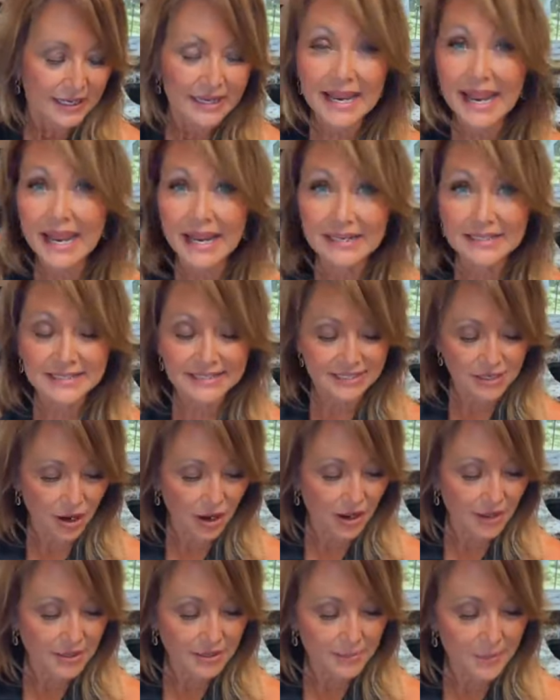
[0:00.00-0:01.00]

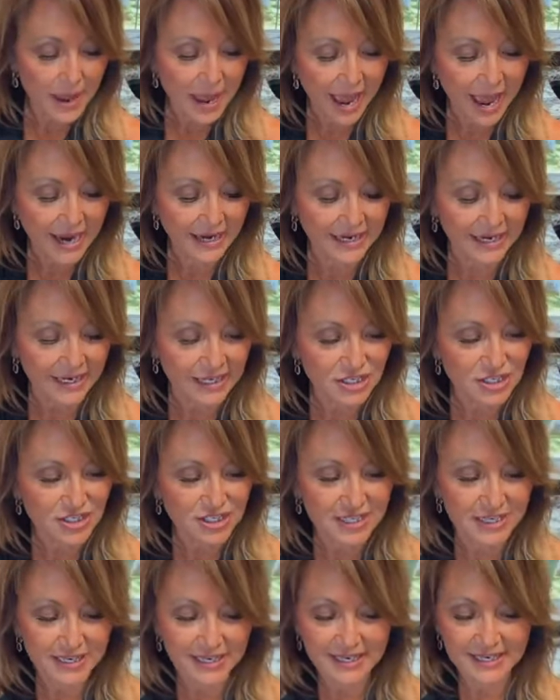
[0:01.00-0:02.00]
Next on the
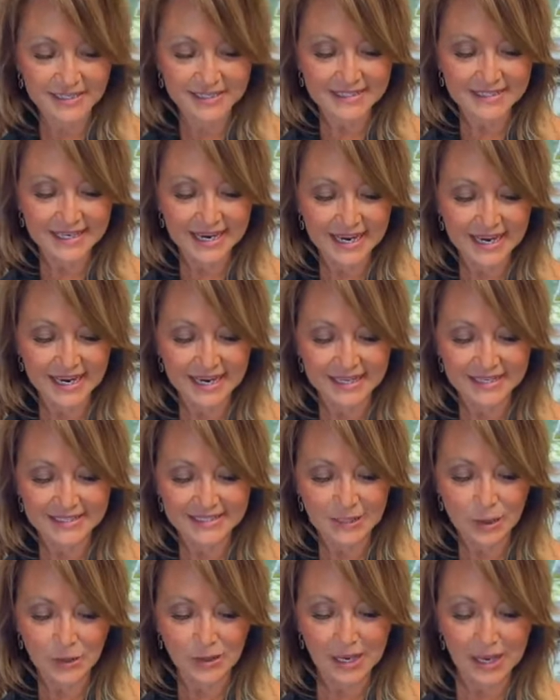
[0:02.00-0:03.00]
package, it
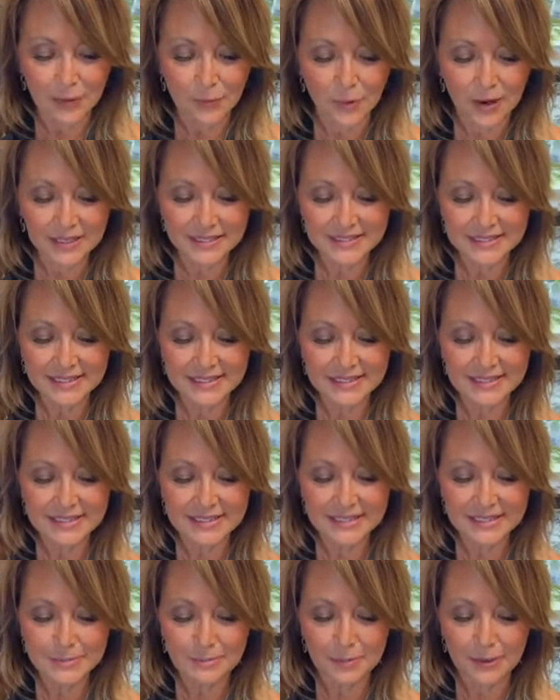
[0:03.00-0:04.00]
says, okay, once
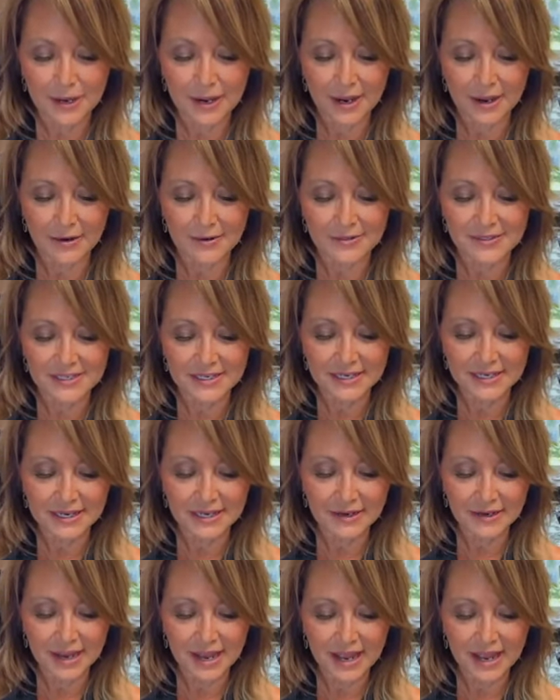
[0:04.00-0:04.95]
this is browned,